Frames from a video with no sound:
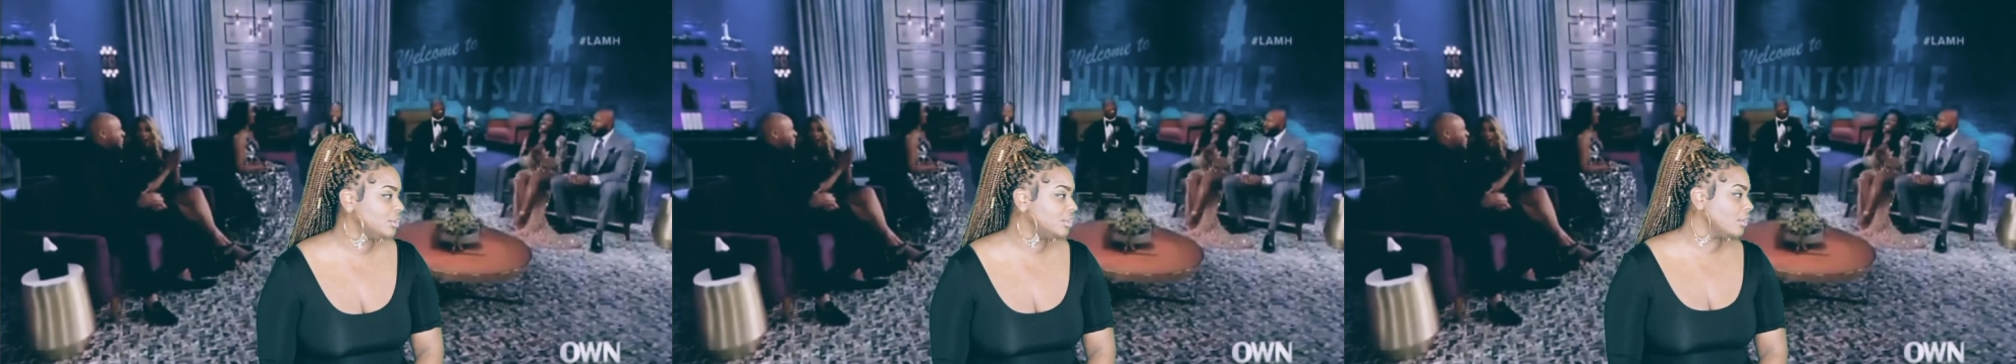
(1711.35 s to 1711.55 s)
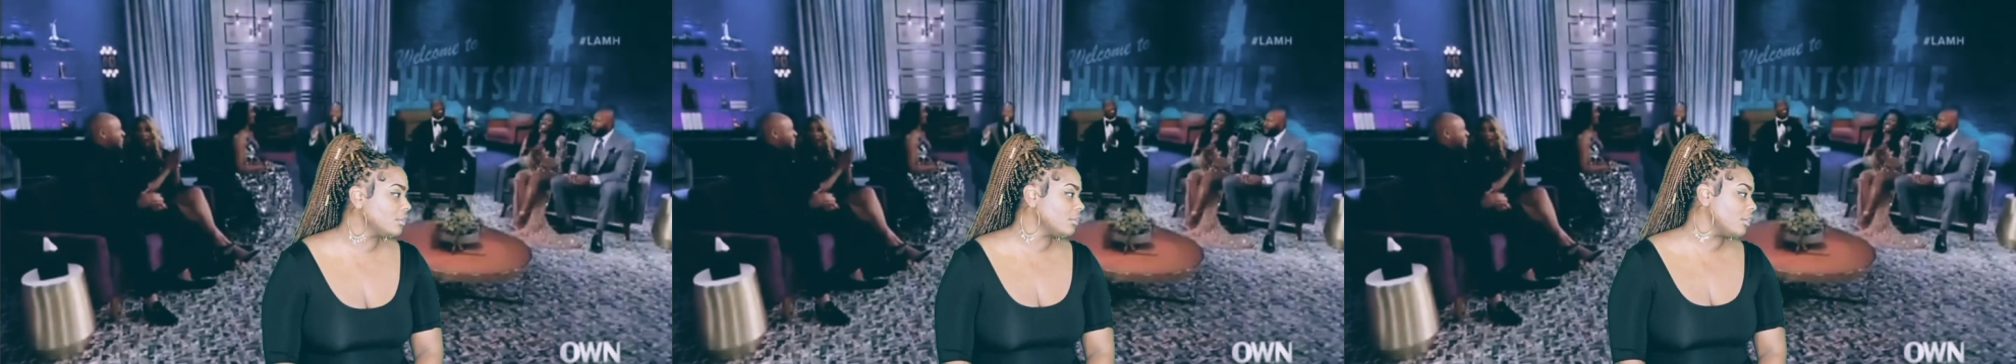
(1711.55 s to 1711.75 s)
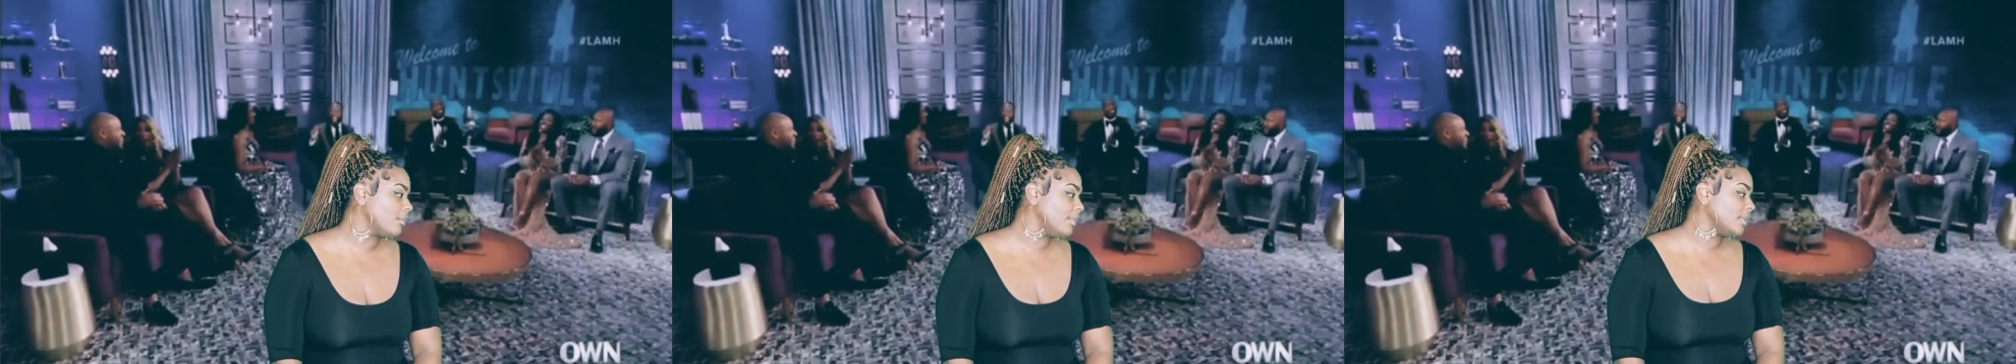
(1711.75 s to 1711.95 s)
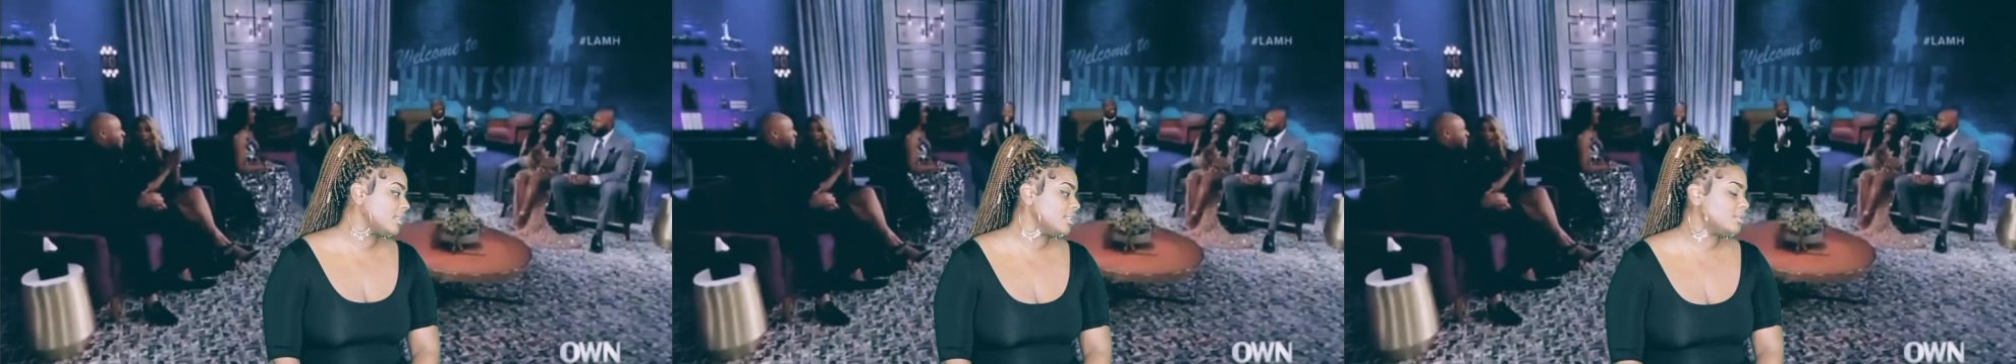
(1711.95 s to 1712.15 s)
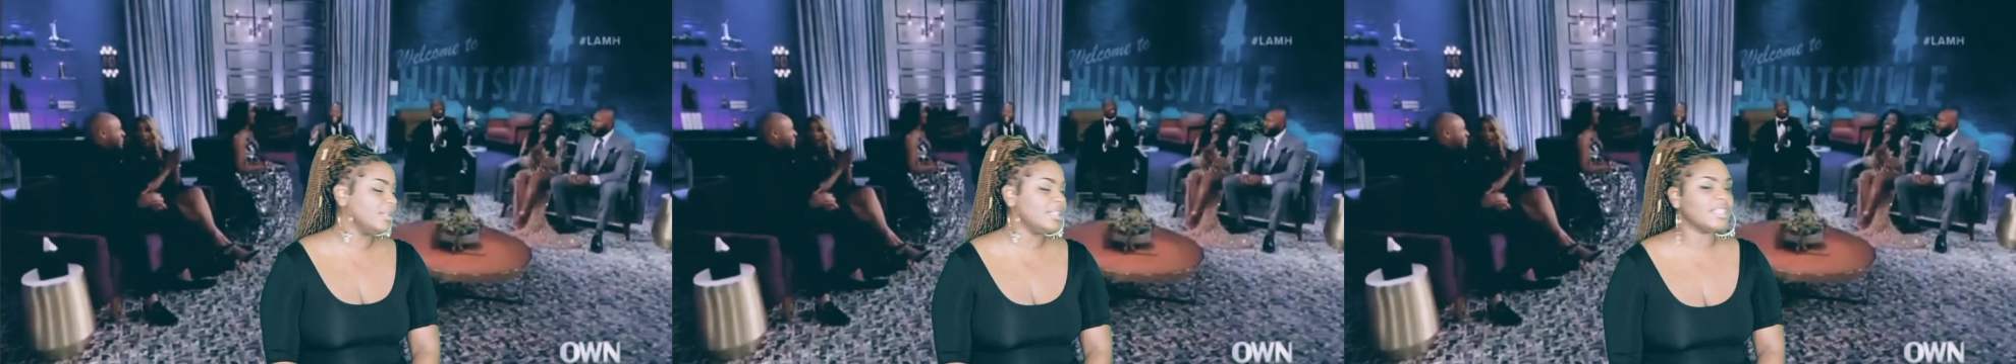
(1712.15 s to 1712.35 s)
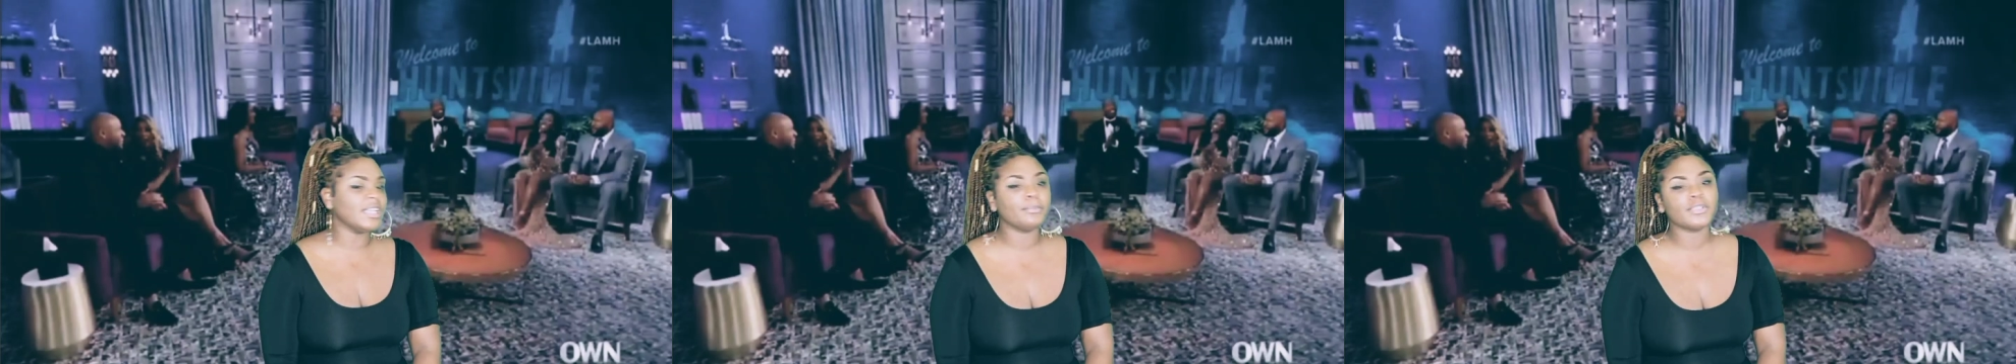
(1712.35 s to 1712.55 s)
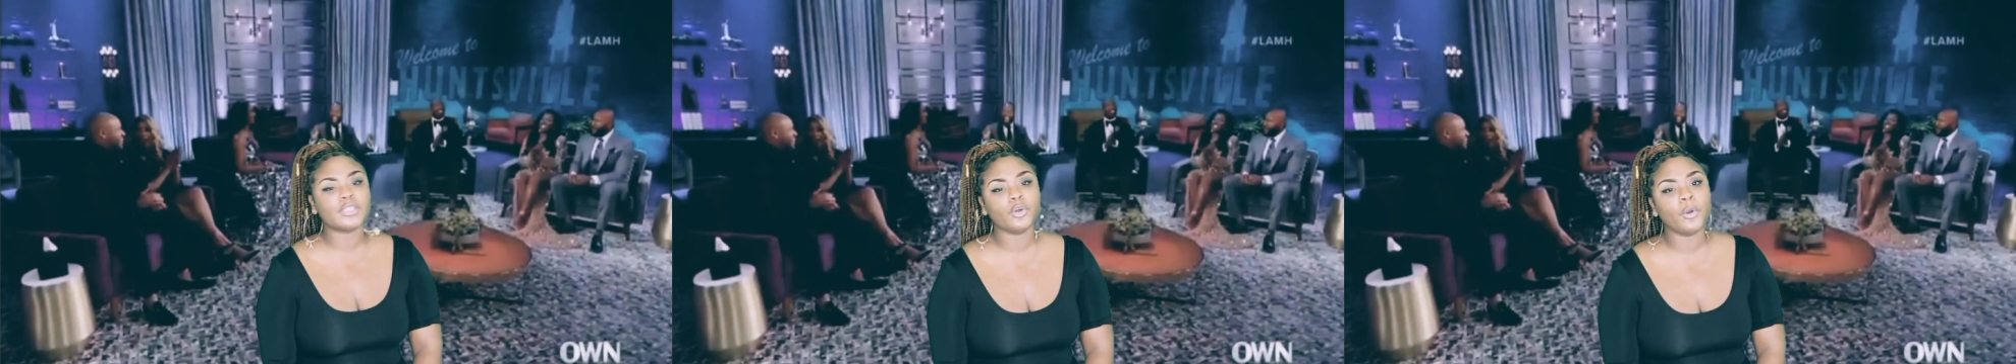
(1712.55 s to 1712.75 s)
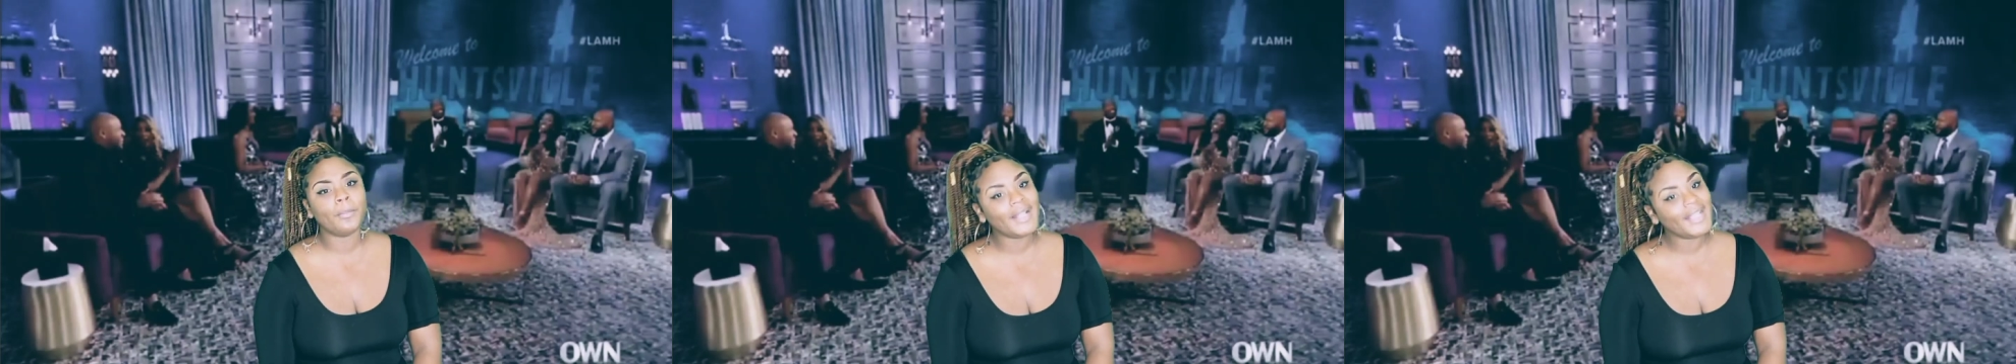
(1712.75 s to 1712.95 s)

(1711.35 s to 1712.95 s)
y'all thought about this week's episode.